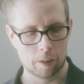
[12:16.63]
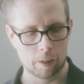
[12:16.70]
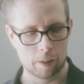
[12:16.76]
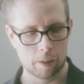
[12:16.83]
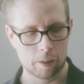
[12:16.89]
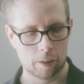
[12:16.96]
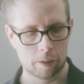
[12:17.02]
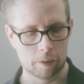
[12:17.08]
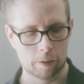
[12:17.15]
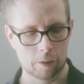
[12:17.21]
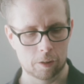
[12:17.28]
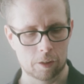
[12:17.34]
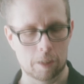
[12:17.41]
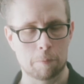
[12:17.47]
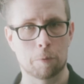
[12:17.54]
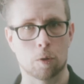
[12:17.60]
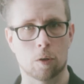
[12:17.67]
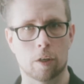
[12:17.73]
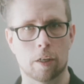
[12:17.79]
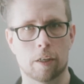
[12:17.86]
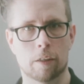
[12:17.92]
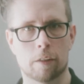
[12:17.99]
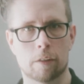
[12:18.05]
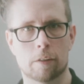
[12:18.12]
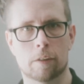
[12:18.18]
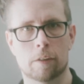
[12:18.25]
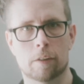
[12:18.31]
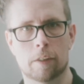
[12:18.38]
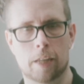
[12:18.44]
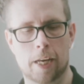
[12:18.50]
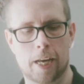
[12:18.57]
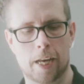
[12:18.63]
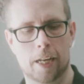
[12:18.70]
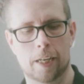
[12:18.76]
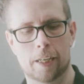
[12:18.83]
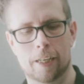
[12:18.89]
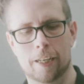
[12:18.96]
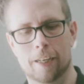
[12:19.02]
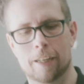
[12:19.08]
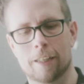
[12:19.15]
uh, the zip cord. And uh,